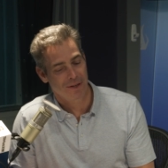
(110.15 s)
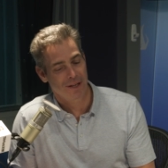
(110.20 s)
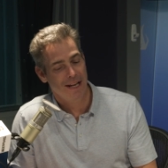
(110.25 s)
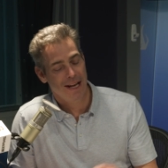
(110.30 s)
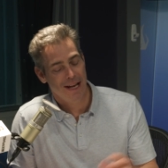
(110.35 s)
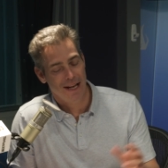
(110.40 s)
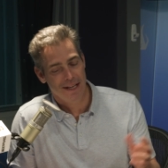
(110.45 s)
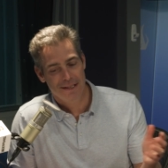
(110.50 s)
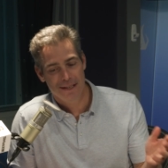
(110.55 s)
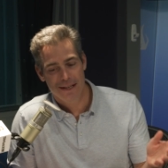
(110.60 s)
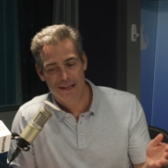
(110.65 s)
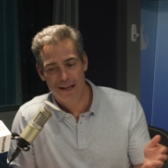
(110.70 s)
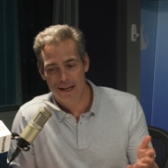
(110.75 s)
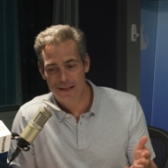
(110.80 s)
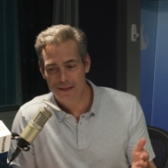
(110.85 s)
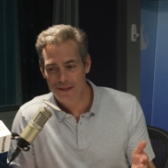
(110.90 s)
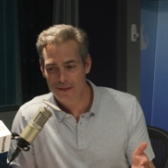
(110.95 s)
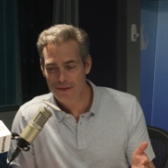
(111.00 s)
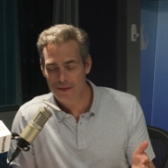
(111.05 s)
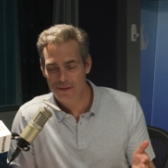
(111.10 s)
on it. Mm-hmm. And I did,
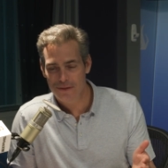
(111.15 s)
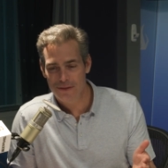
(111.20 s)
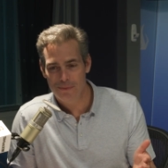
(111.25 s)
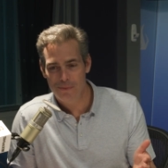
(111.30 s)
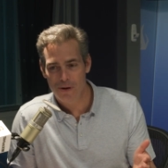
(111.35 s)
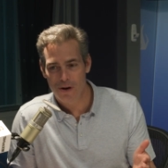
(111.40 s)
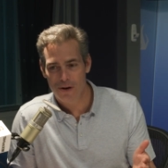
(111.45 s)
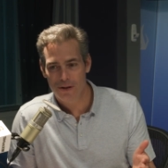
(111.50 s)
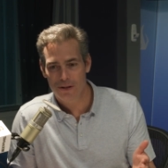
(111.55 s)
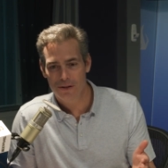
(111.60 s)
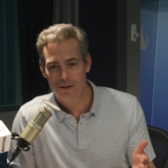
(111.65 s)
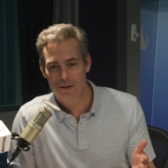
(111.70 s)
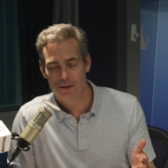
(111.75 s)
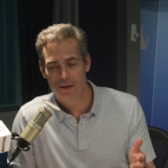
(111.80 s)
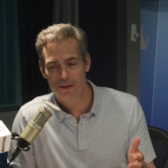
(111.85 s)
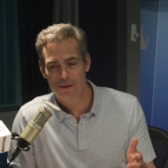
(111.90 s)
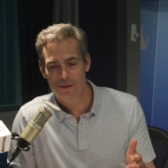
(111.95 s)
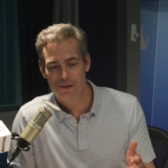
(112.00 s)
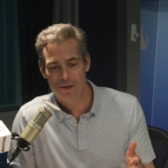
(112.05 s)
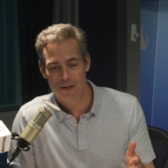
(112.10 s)
I just saw some article
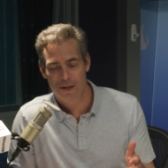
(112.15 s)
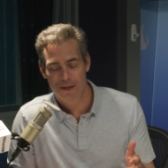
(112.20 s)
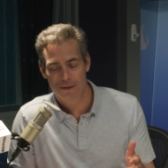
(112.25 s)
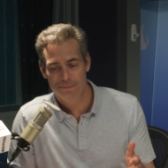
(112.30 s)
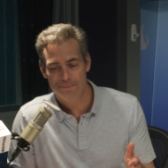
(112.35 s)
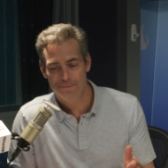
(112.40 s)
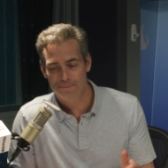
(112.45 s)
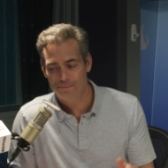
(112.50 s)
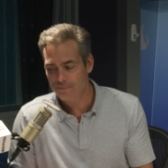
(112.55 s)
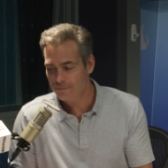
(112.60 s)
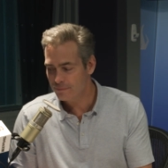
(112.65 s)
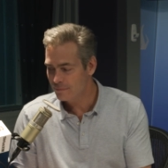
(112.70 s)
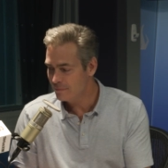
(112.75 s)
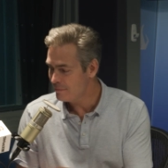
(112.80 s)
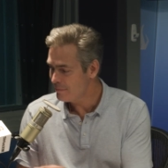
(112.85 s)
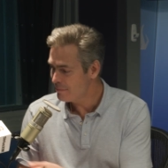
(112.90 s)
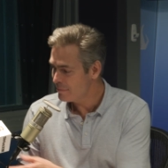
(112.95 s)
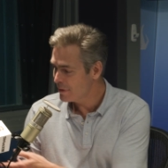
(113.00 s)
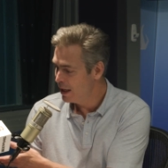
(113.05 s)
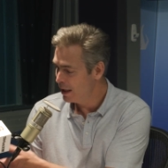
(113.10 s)
on gin.
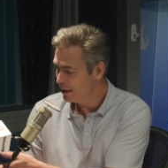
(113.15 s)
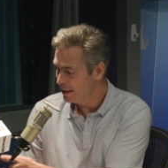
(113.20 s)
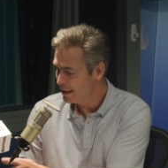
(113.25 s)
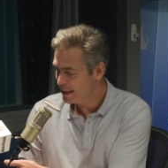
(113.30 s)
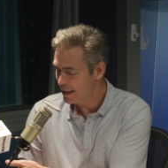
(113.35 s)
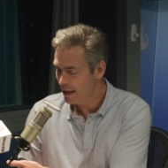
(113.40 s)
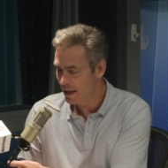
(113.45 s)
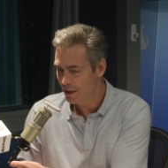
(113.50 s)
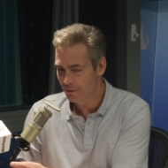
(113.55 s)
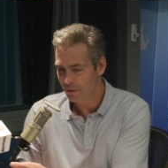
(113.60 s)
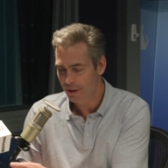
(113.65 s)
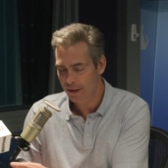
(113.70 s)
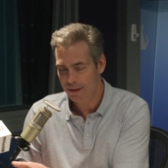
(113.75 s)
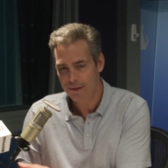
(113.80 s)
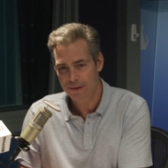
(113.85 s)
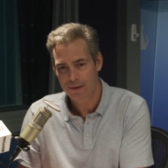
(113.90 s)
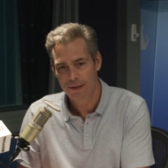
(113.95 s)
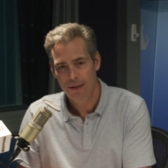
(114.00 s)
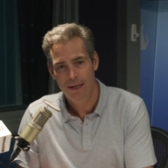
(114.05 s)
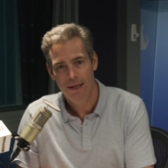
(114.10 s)
I like
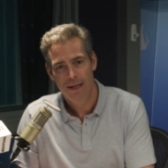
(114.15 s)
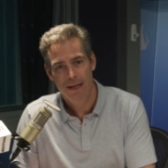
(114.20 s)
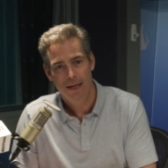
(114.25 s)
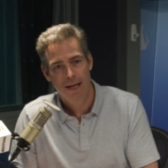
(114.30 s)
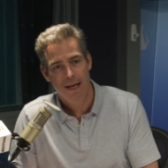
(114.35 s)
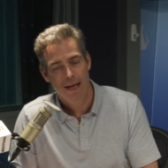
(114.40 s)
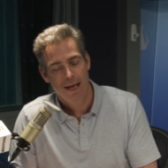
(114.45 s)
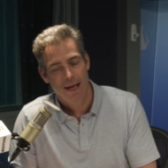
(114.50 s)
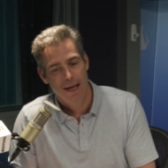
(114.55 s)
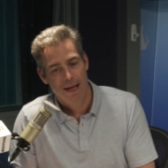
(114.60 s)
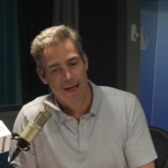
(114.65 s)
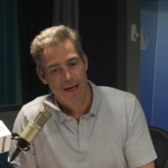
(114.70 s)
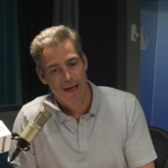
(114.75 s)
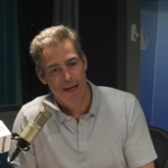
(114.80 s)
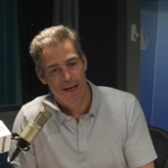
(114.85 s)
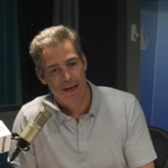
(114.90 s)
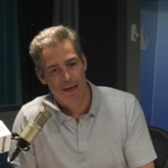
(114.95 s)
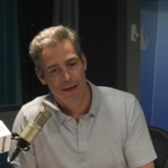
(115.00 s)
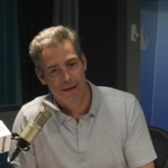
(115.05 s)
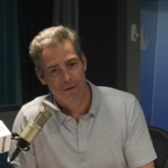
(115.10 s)
Hendrick's.
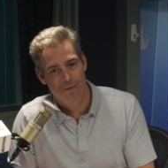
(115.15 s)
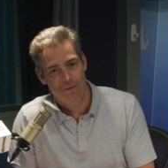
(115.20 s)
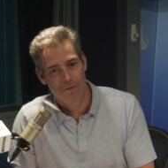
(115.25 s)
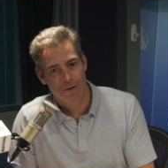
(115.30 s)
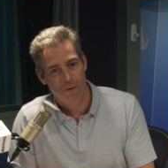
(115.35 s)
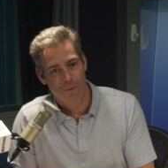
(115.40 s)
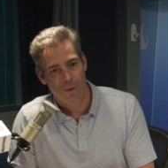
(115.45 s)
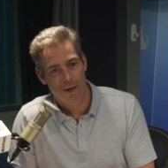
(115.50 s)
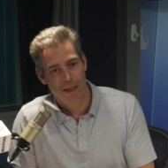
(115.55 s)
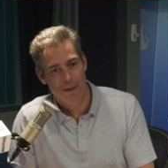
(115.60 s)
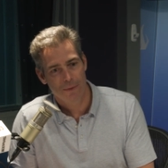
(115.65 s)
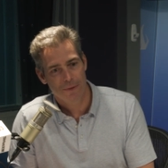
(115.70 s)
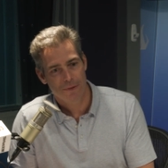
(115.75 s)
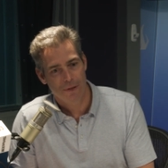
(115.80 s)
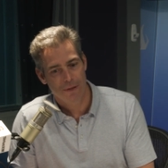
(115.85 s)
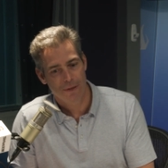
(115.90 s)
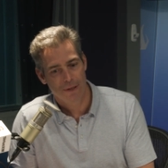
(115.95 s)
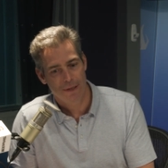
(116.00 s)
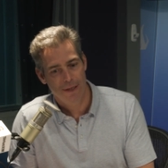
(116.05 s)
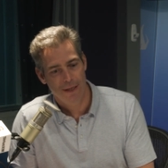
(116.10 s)
And for a while, I was
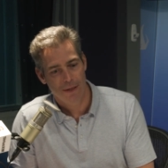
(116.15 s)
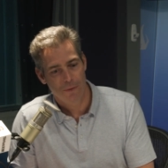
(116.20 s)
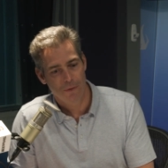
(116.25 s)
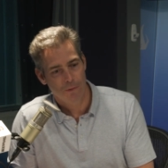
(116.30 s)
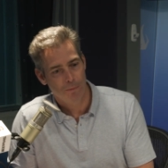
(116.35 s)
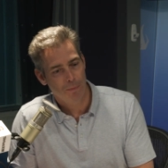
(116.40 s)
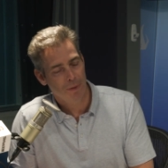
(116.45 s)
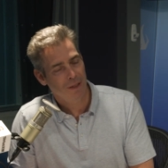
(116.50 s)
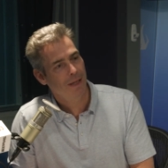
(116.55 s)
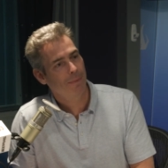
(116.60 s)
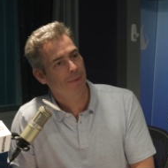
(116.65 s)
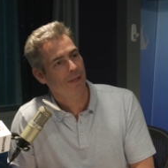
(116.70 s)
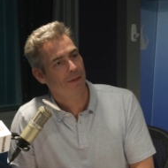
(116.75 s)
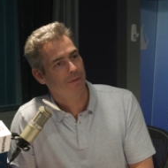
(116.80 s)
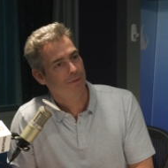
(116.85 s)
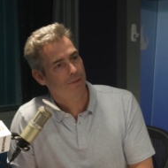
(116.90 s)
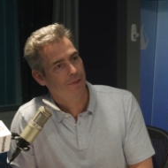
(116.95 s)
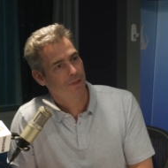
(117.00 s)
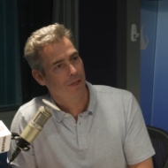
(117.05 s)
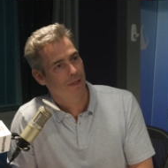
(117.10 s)
on a kick with
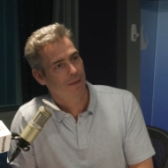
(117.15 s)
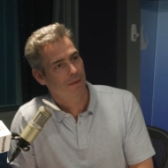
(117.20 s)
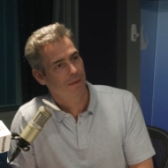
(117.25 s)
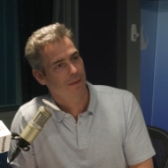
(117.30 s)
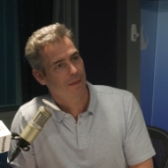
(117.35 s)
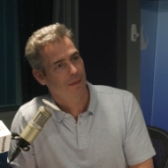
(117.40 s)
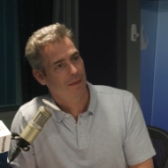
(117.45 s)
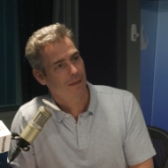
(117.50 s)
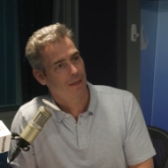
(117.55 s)
Plymouth gin